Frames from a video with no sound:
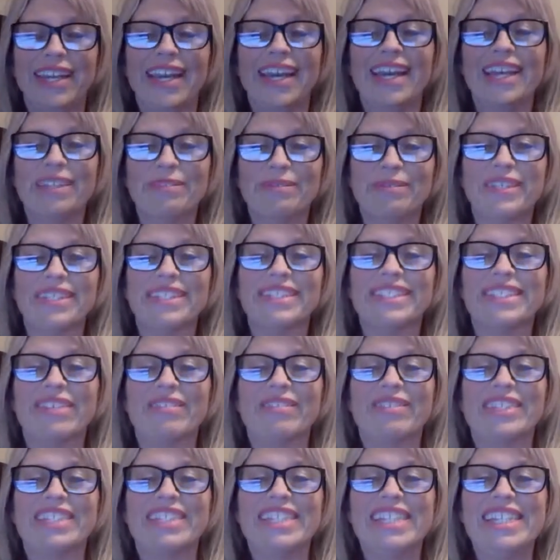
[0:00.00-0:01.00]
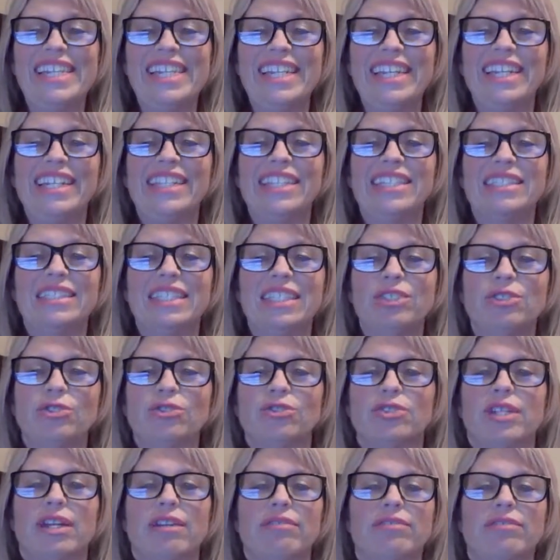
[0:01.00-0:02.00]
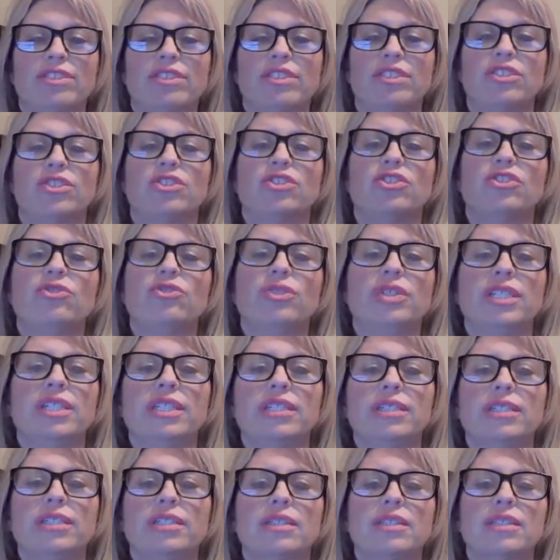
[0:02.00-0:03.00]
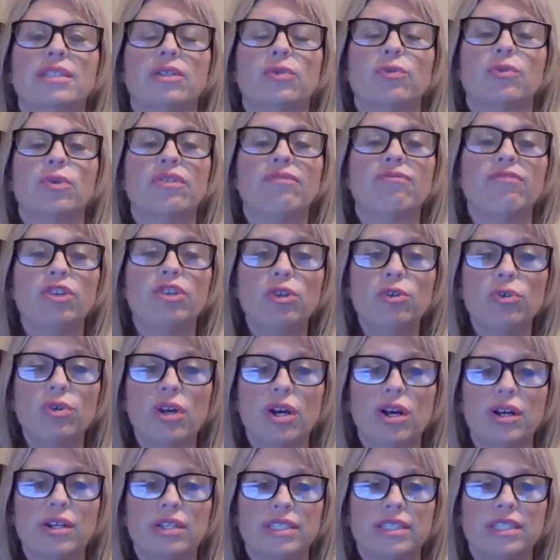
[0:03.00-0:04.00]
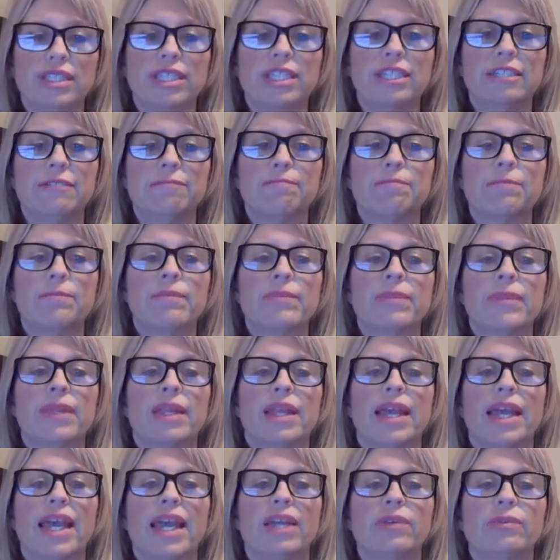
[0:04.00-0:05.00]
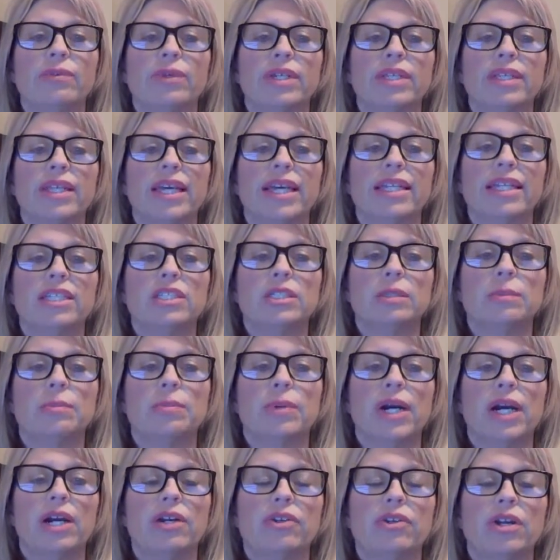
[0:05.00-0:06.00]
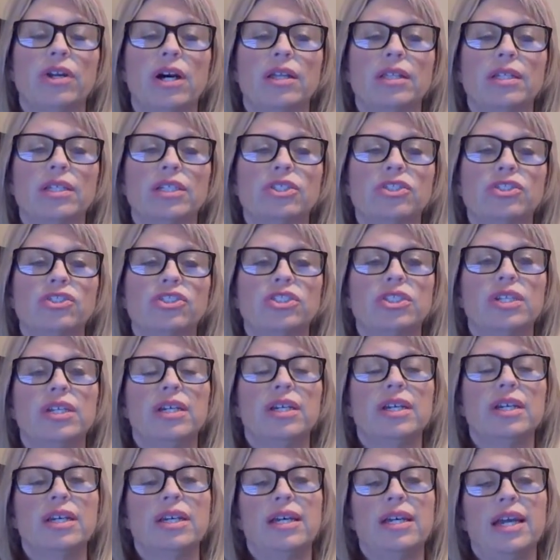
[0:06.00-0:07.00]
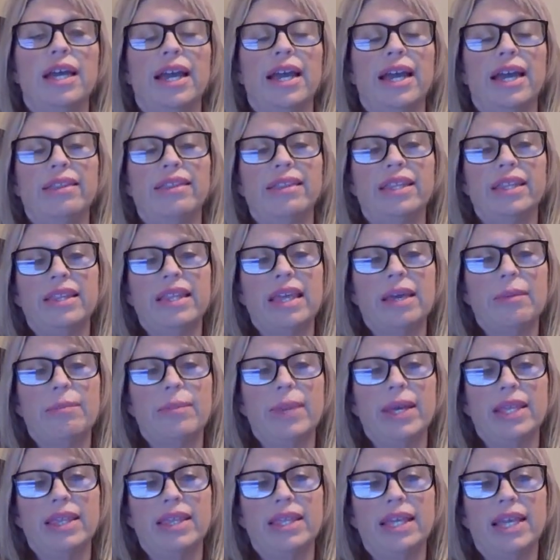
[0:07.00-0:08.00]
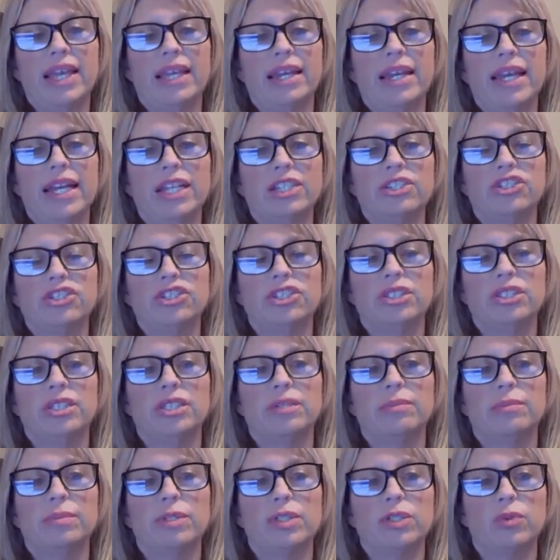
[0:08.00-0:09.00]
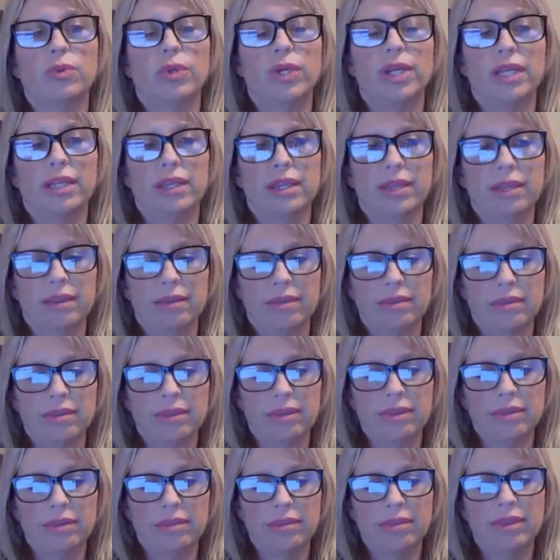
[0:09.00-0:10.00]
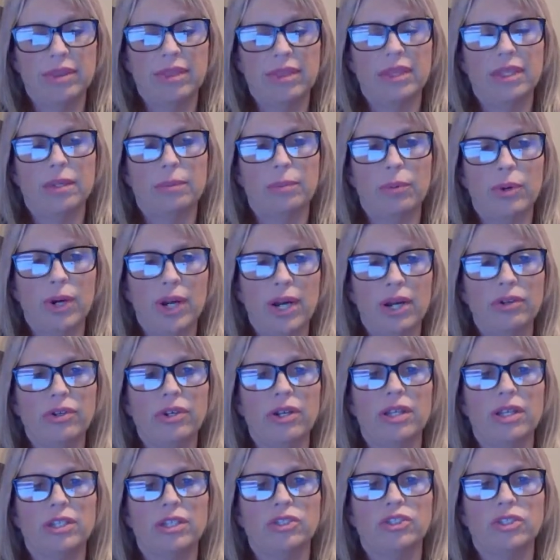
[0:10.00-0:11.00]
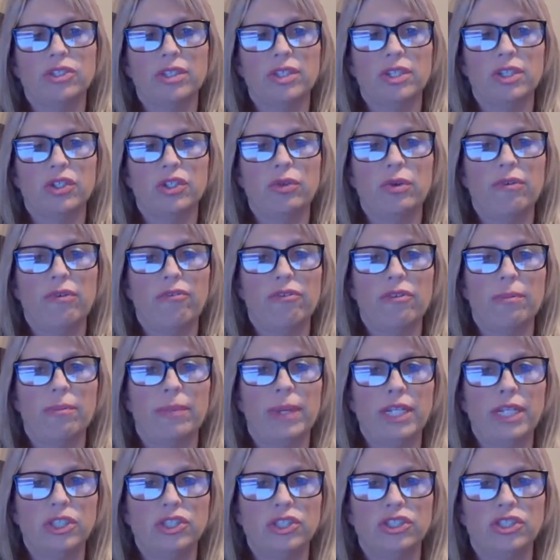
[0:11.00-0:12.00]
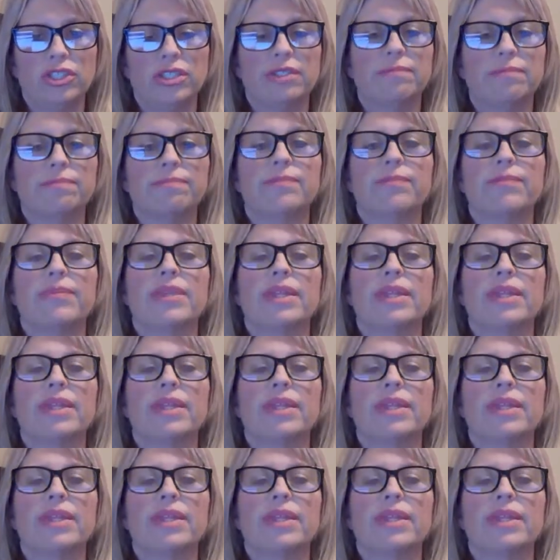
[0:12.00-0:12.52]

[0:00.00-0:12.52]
Element 17, teachers have students review content and relate it to prior knowledge, and then they make the connection between the prior knowledge and the new information